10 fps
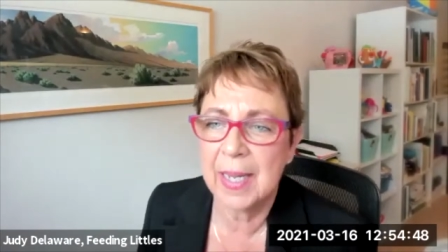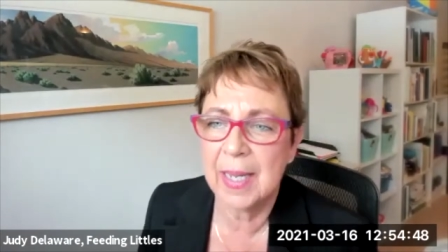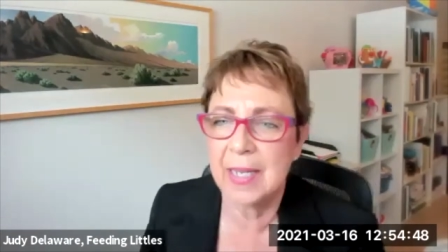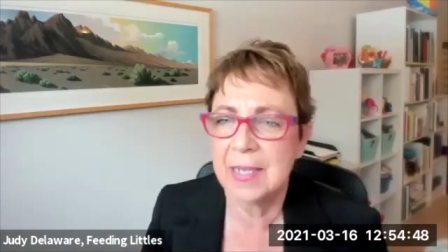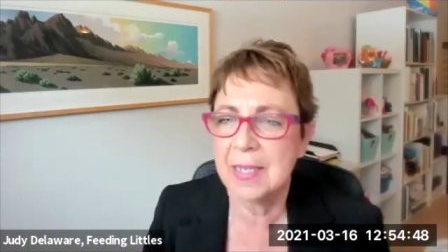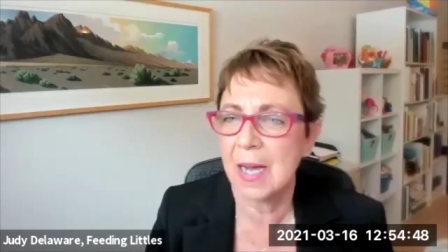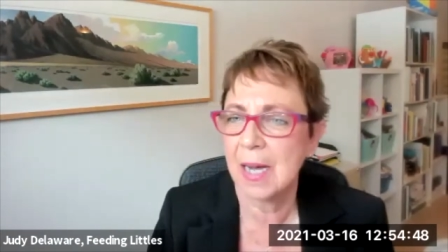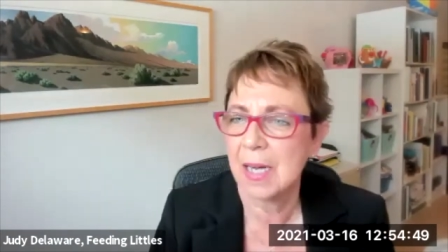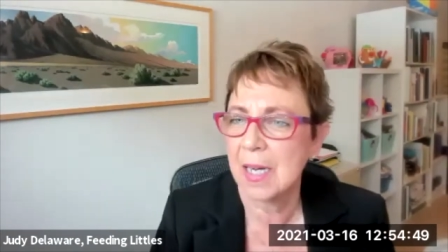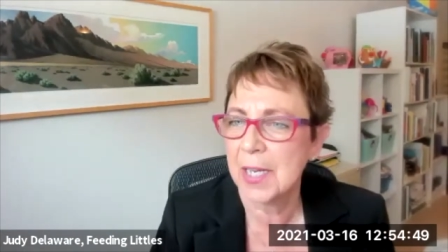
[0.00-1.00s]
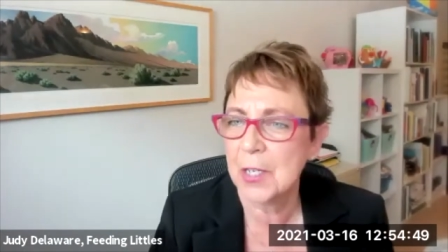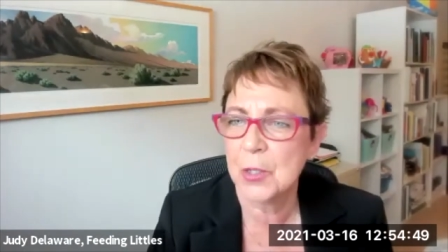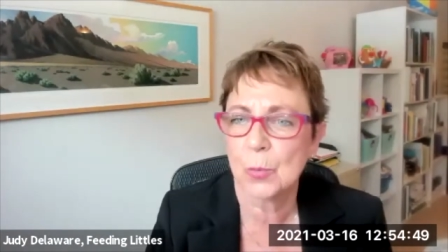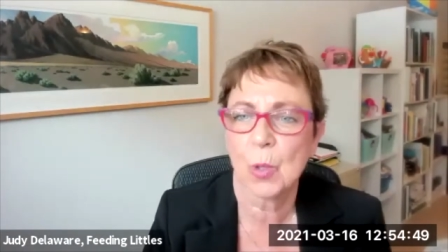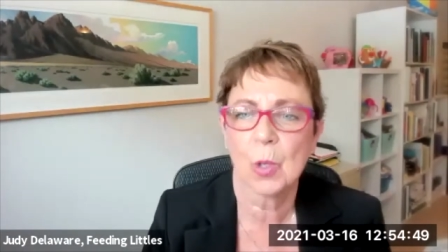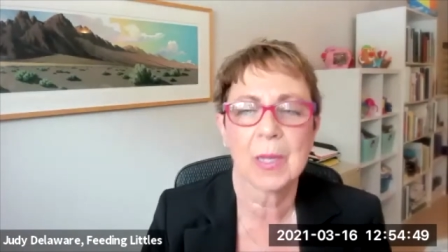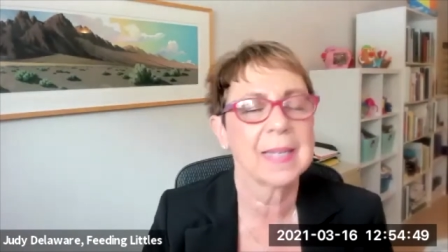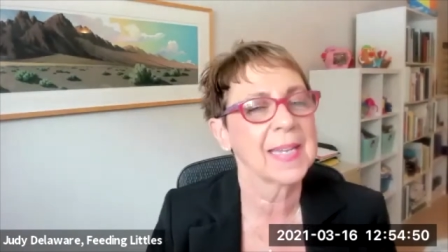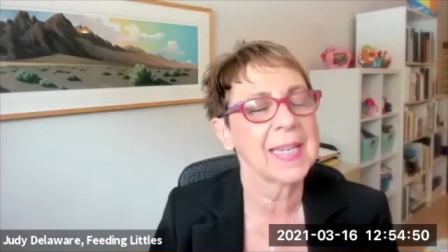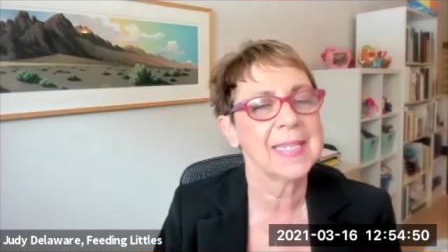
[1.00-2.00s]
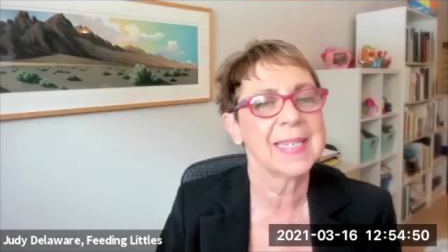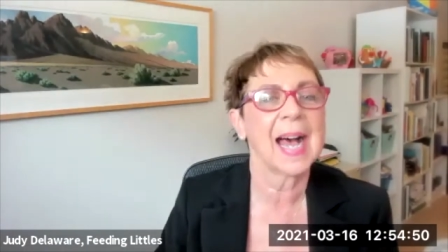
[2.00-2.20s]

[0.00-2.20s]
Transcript: in uh, in your role as a